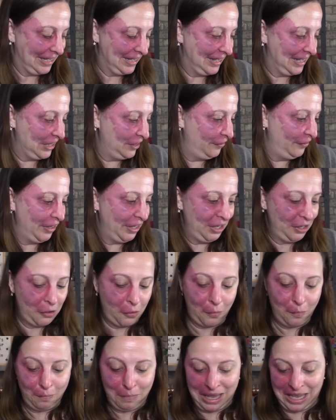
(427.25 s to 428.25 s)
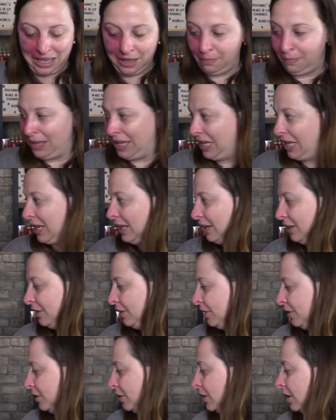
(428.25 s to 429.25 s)
This video may be a
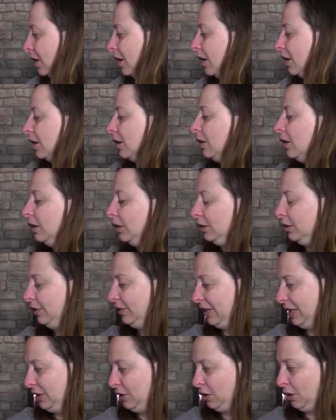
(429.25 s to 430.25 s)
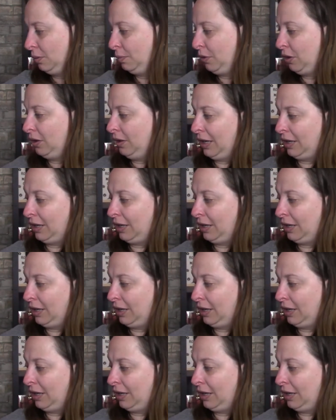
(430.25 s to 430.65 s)
little longer than normal.